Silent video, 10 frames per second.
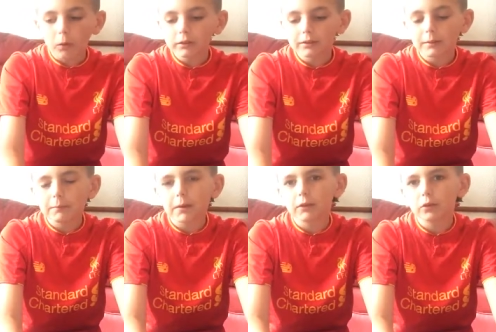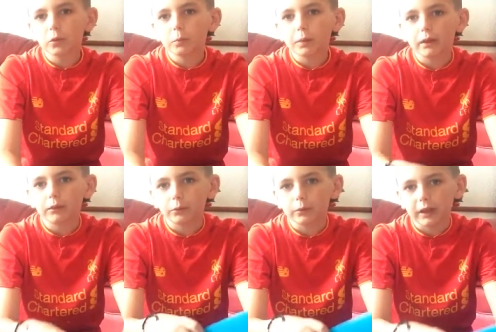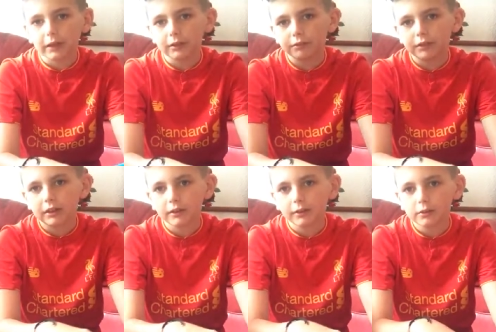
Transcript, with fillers: What's in my school pencil case video?